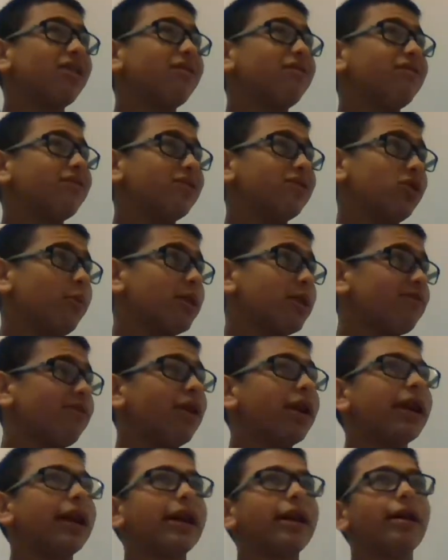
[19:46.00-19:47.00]
have so much
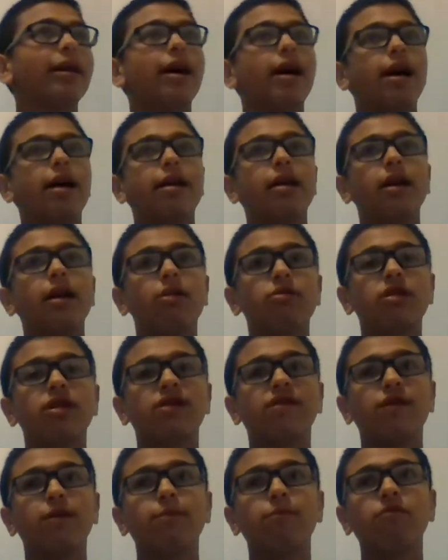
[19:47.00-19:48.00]
fun. And, you know,
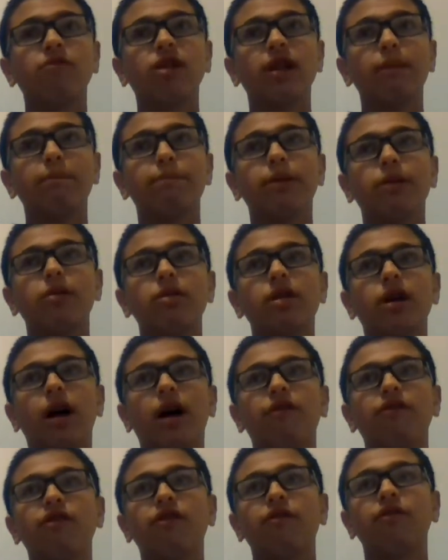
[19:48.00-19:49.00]
this film really builds
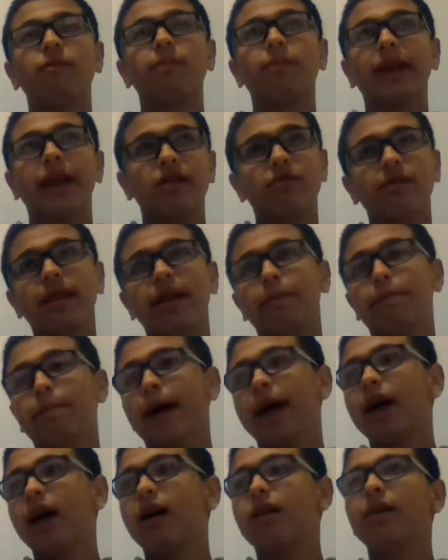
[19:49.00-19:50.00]
off of, it's really a
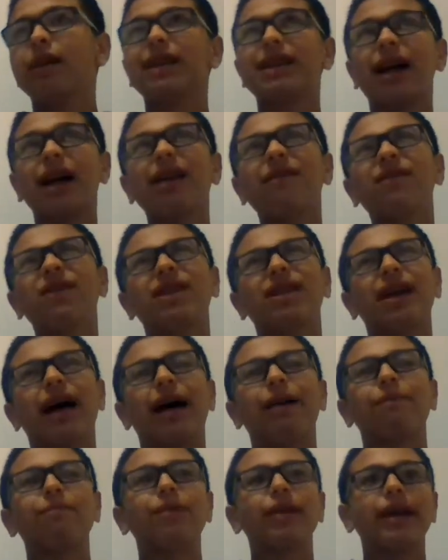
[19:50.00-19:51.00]
payoff. It's not even that.